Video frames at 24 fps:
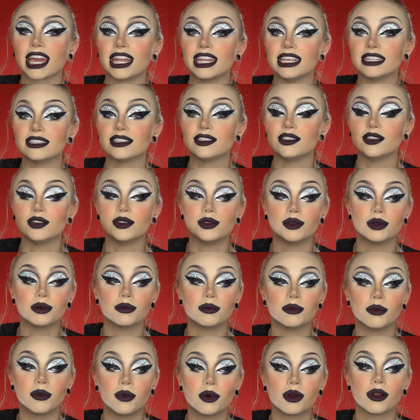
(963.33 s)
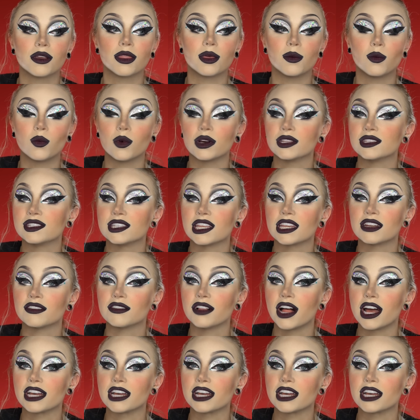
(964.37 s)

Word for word: I need to do more than one set of